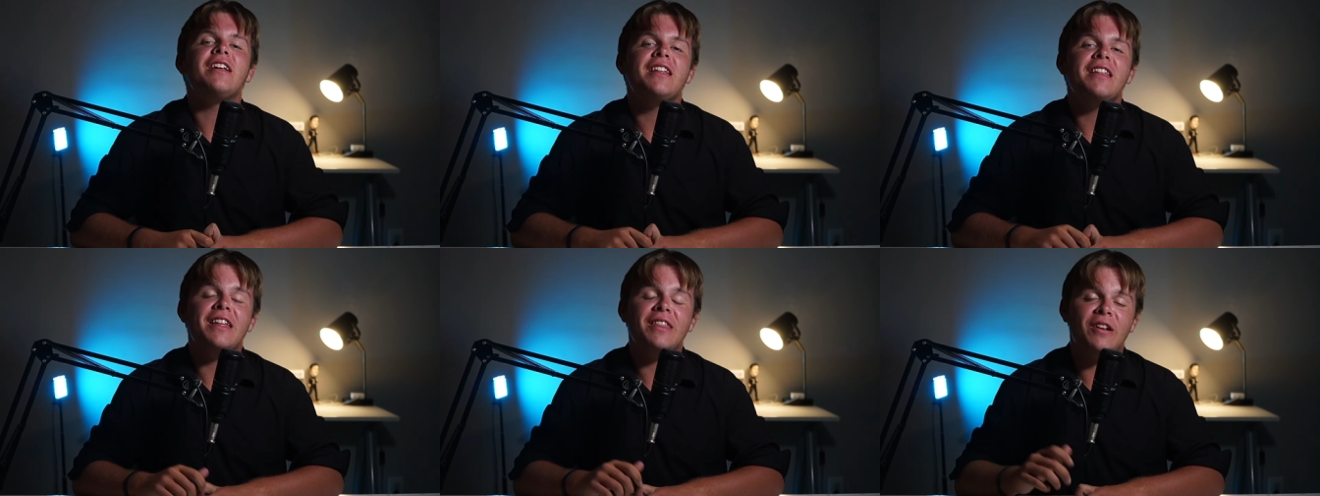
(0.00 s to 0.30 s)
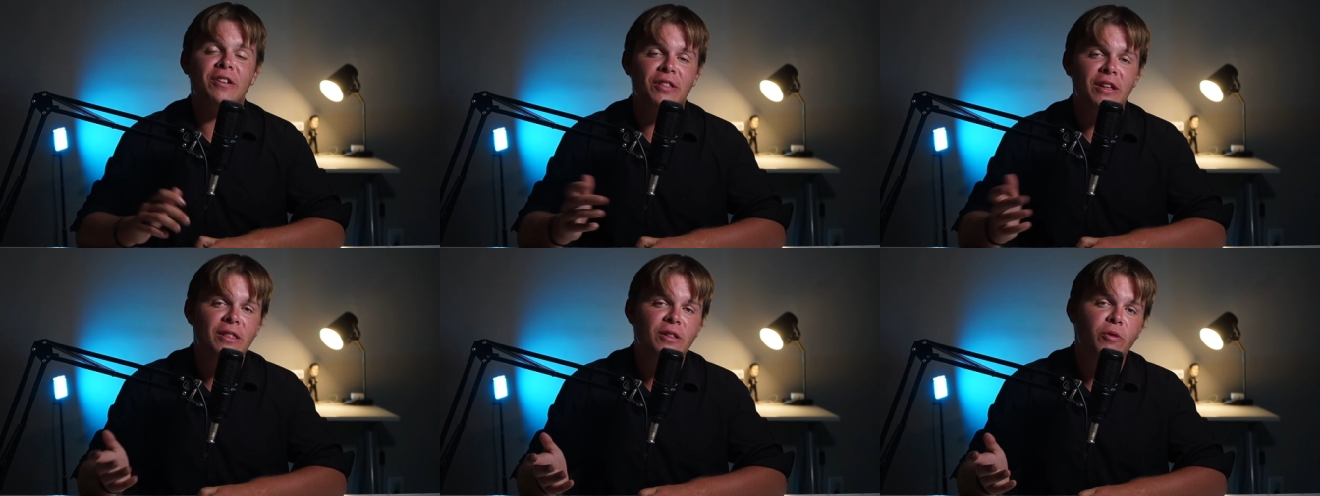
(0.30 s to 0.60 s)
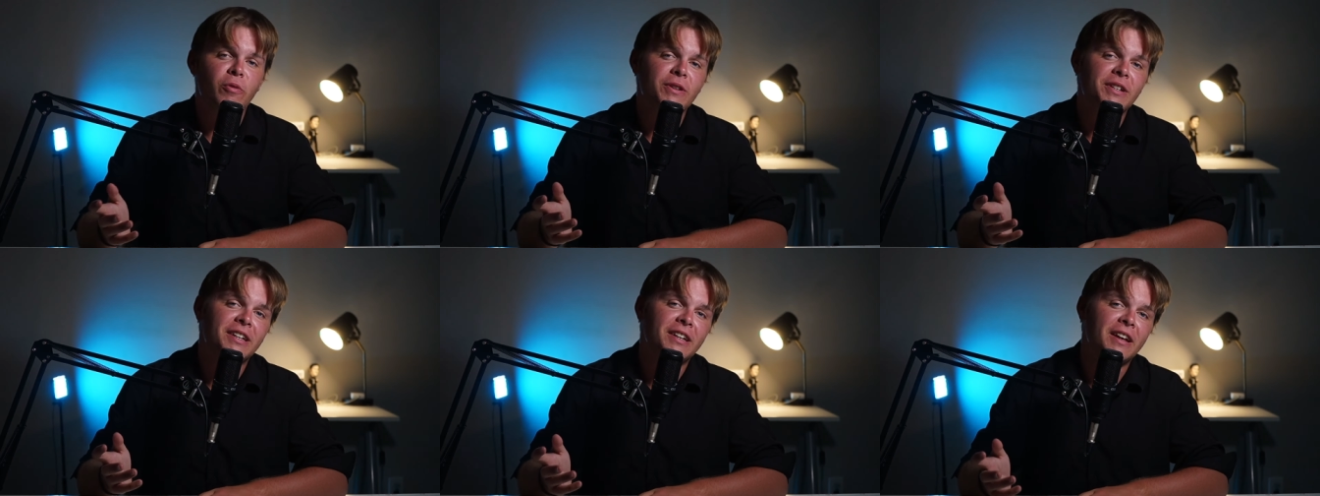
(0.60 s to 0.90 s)
and they're then
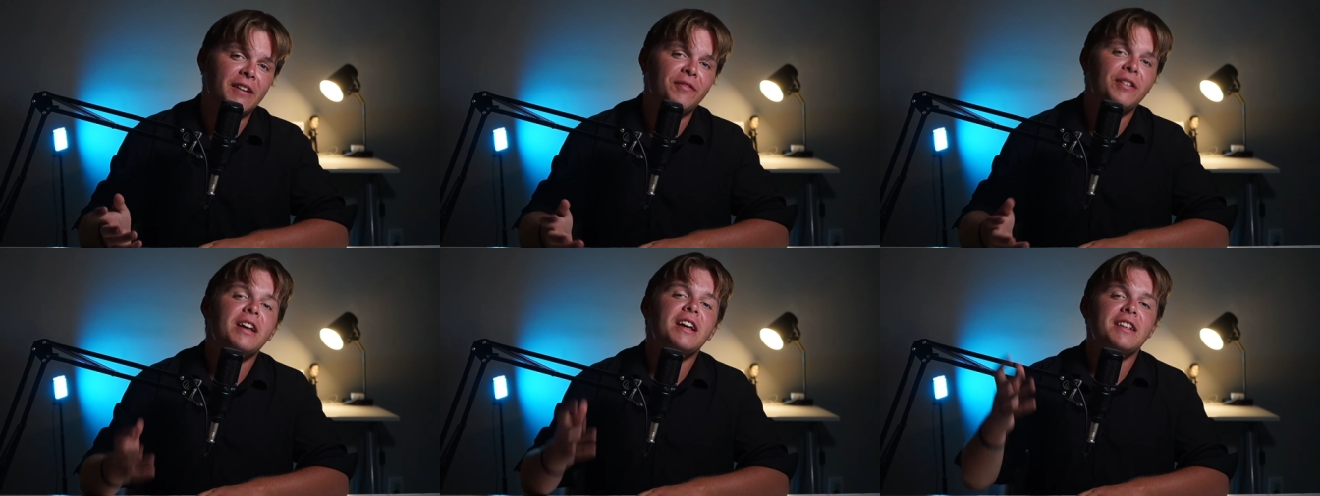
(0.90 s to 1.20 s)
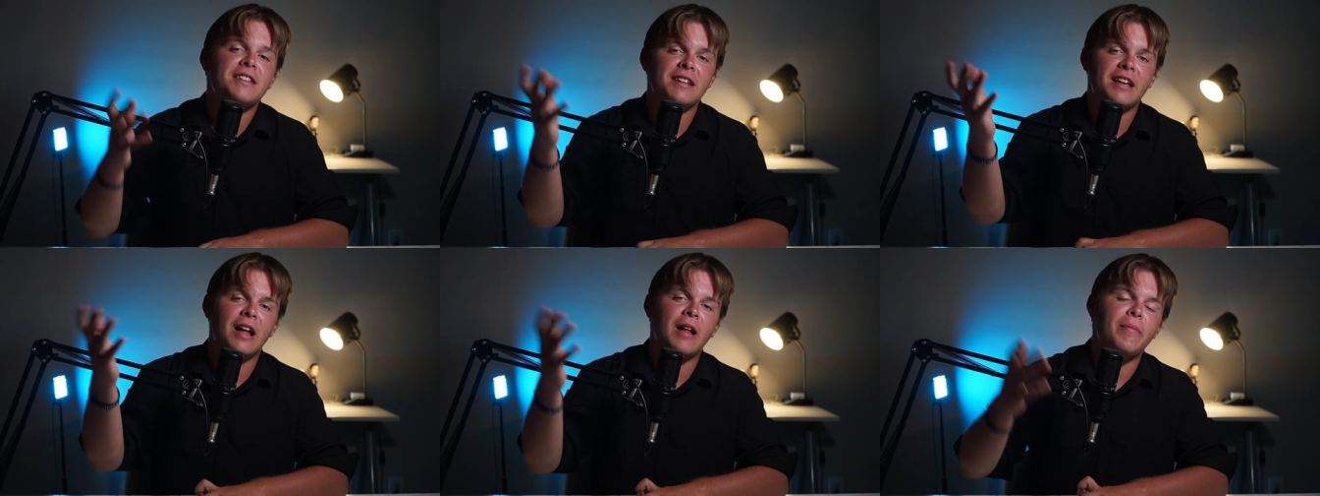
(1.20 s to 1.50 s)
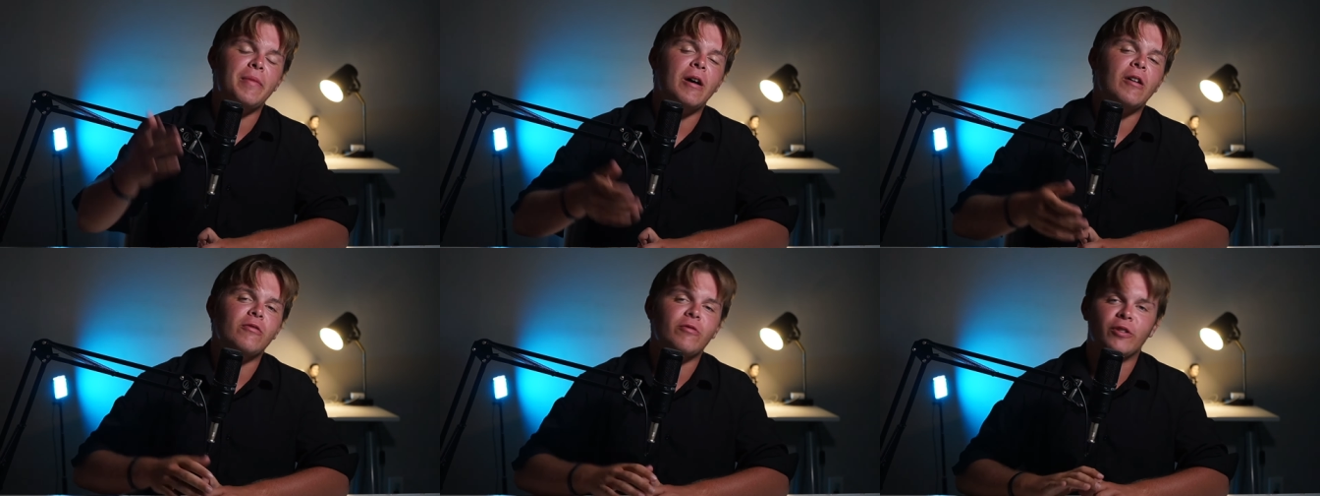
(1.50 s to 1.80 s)
going to give to help
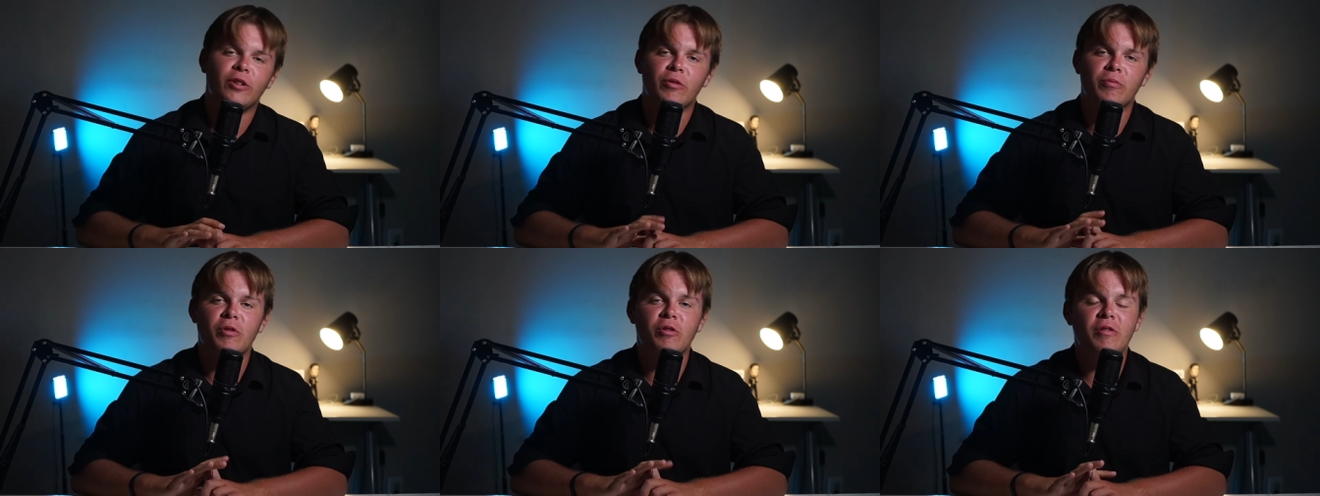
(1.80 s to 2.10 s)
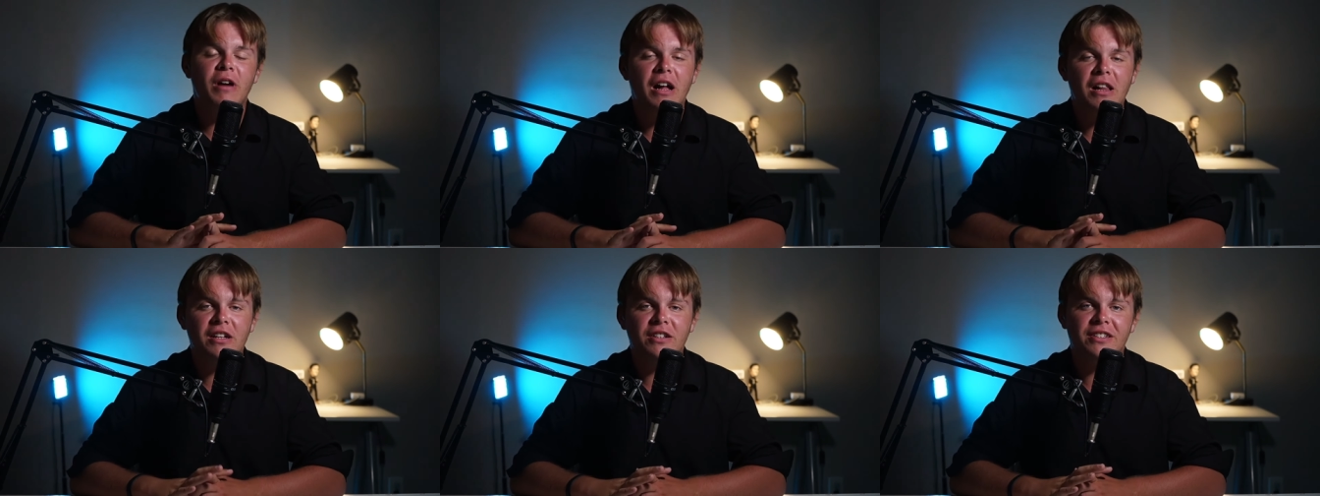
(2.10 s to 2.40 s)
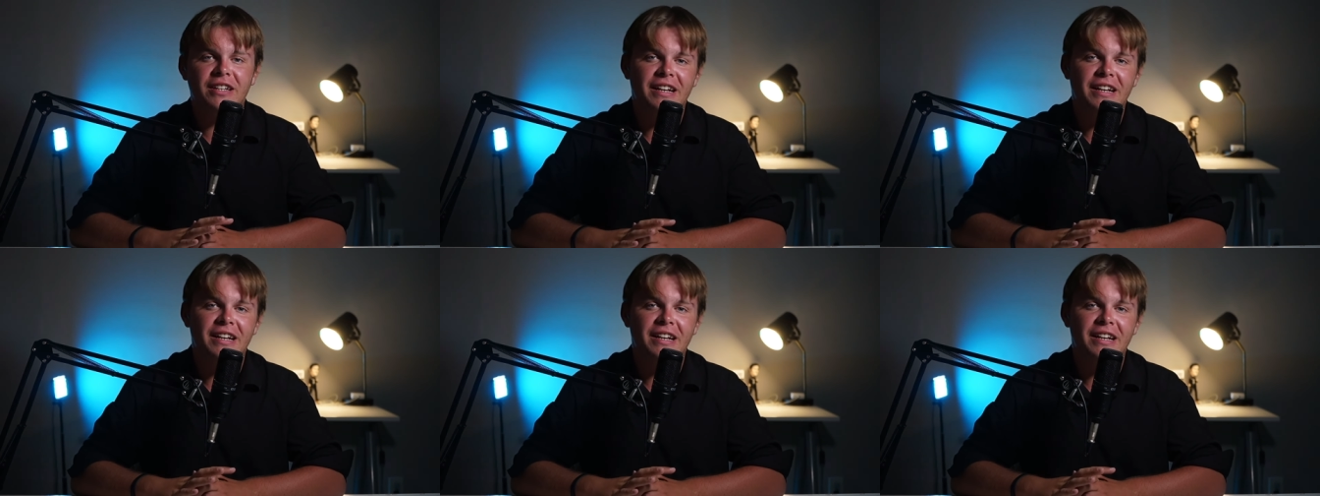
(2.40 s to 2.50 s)
out Rio Morales